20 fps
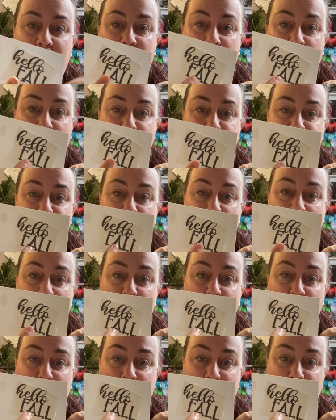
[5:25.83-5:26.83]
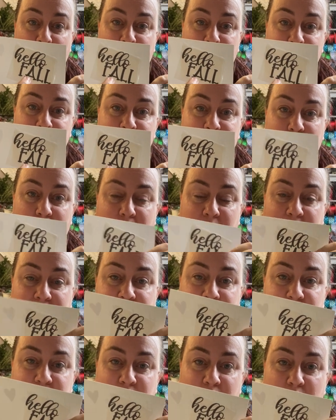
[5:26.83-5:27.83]
are your words,
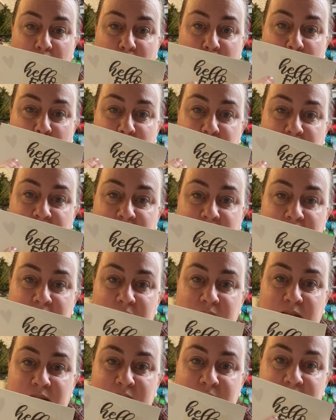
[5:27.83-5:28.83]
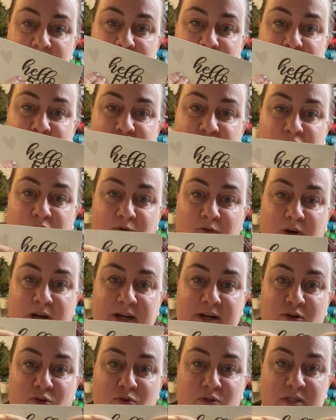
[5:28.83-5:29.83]
okay? So this is your
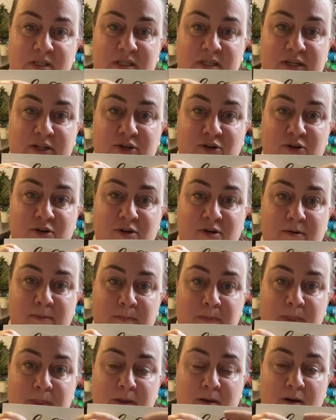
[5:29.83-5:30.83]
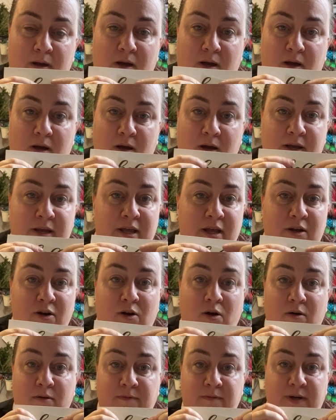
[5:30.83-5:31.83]
vinyl sticker. Again,
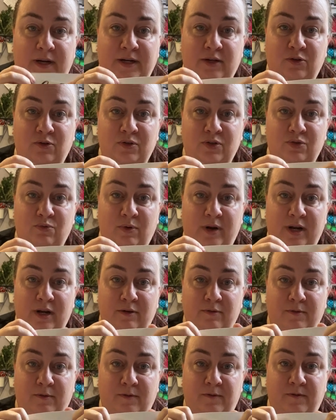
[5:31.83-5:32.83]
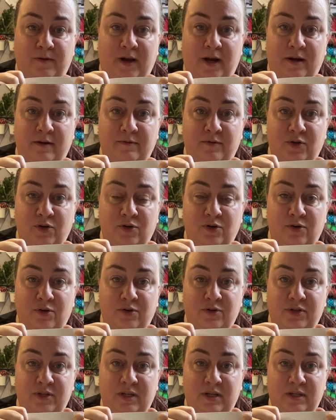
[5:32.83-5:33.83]
our vinyl is rated for 5
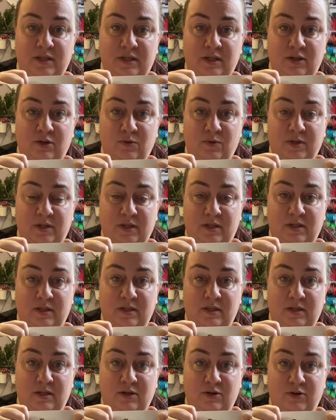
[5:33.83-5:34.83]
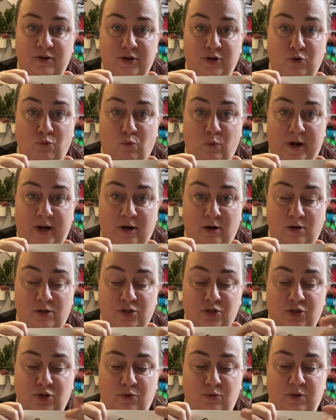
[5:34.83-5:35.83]
years continuous exterior wear.
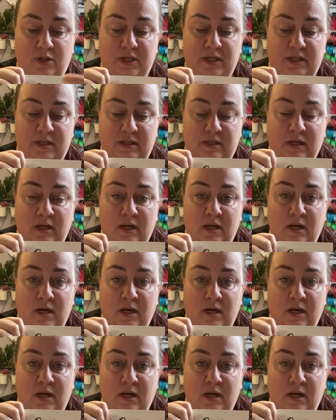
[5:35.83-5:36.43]
So this